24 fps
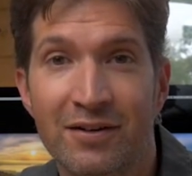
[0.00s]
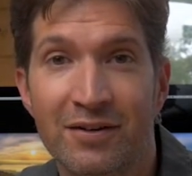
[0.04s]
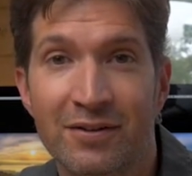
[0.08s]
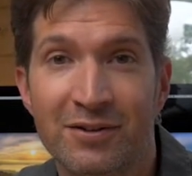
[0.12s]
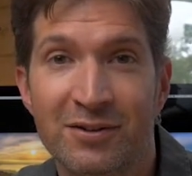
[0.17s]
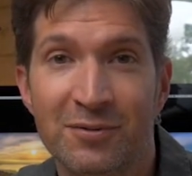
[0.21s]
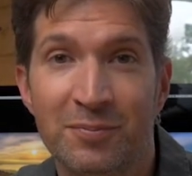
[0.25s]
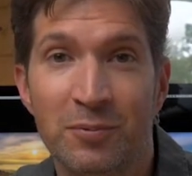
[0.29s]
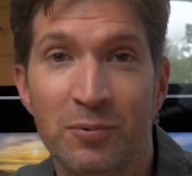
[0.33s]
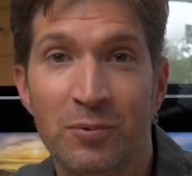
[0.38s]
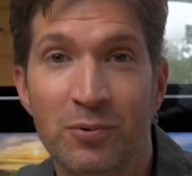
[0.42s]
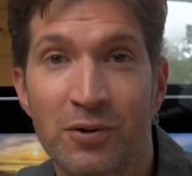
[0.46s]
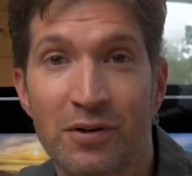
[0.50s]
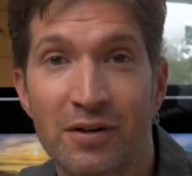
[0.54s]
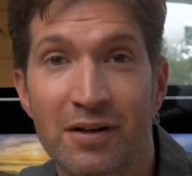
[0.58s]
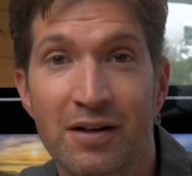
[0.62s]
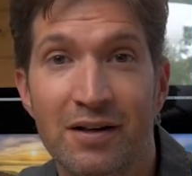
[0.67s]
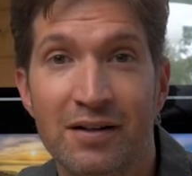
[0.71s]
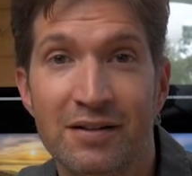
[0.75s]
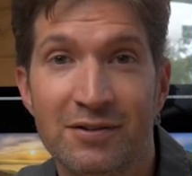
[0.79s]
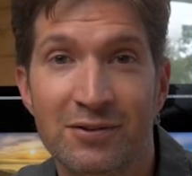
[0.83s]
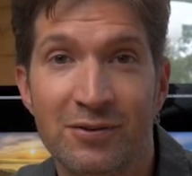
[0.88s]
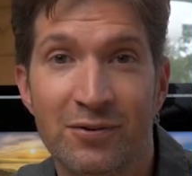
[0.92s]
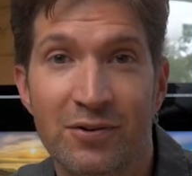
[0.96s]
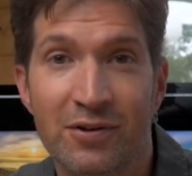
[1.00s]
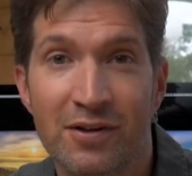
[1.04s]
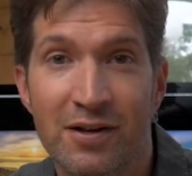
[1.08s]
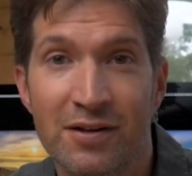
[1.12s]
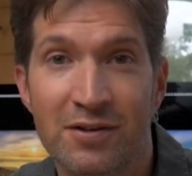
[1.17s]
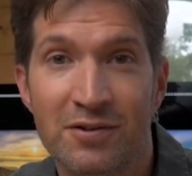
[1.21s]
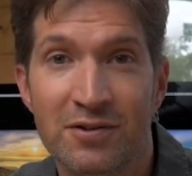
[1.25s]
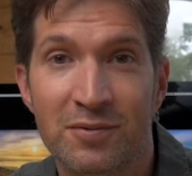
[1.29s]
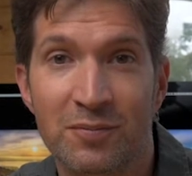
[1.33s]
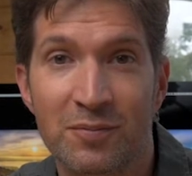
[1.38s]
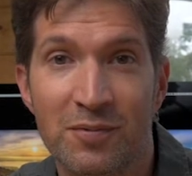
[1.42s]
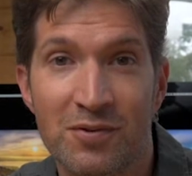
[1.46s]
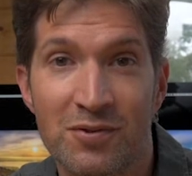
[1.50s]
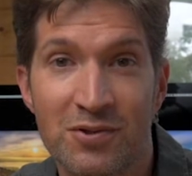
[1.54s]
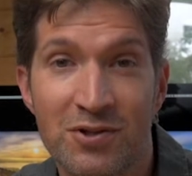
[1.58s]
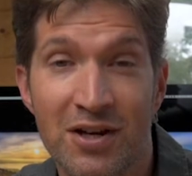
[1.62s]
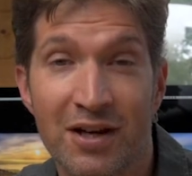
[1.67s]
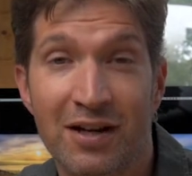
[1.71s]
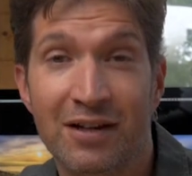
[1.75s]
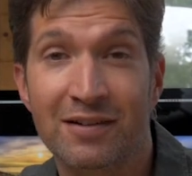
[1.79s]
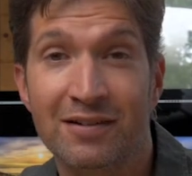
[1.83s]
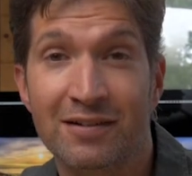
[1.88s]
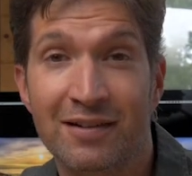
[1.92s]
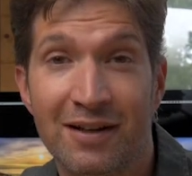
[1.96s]
and explore God's creation with
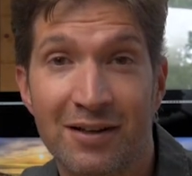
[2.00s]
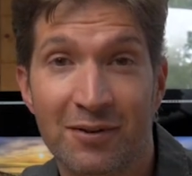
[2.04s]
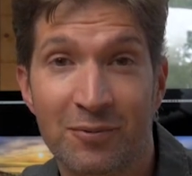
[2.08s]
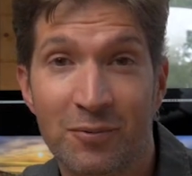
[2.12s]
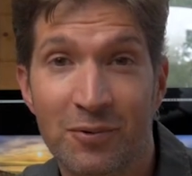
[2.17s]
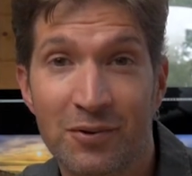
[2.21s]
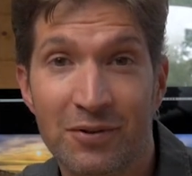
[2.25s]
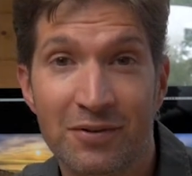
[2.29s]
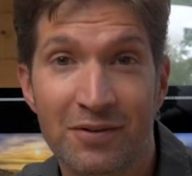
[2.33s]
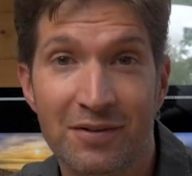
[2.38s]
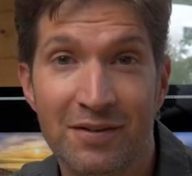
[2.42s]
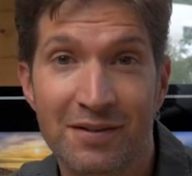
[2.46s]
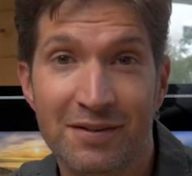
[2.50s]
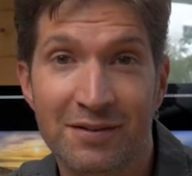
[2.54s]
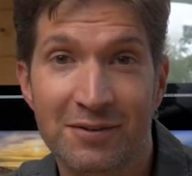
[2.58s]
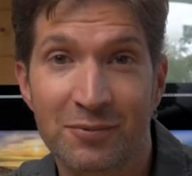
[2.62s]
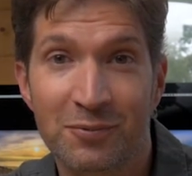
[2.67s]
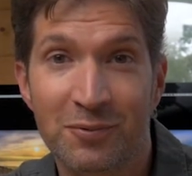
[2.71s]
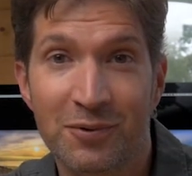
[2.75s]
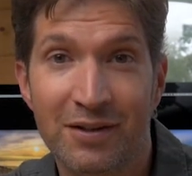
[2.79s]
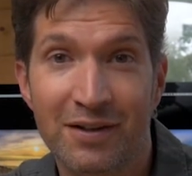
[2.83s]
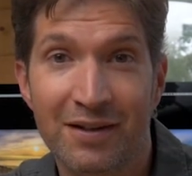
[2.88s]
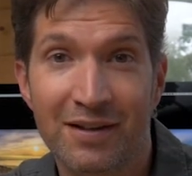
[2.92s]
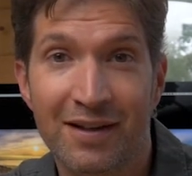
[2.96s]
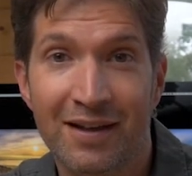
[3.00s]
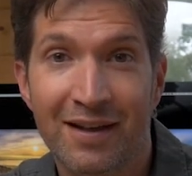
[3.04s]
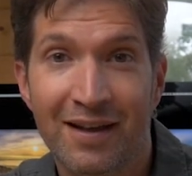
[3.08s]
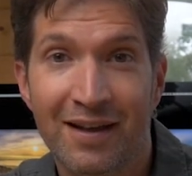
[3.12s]
childlike wonder this week,